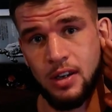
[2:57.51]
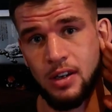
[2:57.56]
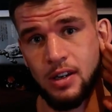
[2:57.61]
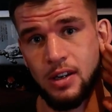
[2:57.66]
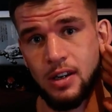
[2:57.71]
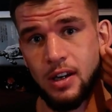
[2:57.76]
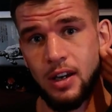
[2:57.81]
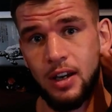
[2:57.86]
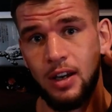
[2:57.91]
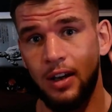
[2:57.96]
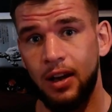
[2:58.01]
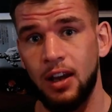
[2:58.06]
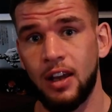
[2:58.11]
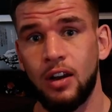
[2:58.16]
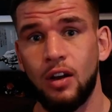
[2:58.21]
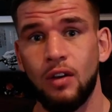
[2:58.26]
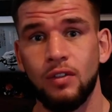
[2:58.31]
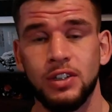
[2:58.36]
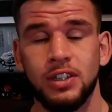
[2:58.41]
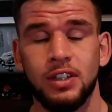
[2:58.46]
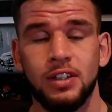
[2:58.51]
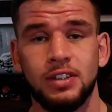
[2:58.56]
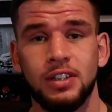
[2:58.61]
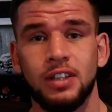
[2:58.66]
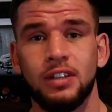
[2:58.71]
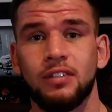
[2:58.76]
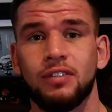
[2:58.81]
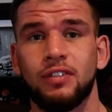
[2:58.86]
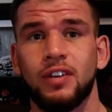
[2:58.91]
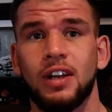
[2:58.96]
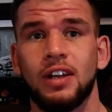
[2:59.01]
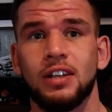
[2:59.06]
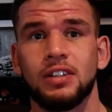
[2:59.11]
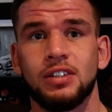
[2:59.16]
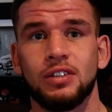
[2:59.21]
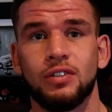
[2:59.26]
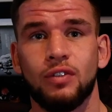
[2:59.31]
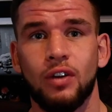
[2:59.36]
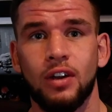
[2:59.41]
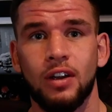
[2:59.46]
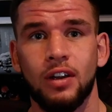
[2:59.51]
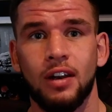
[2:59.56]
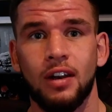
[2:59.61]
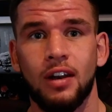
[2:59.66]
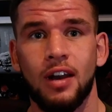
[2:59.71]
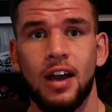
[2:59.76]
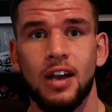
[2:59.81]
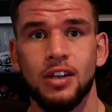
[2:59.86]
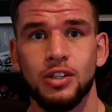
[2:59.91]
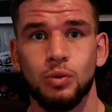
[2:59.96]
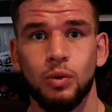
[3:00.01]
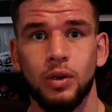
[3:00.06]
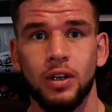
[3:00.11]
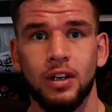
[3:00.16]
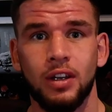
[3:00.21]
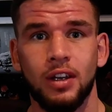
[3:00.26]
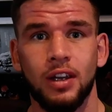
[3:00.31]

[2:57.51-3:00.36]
And obviously you've seen Felix's fight last week.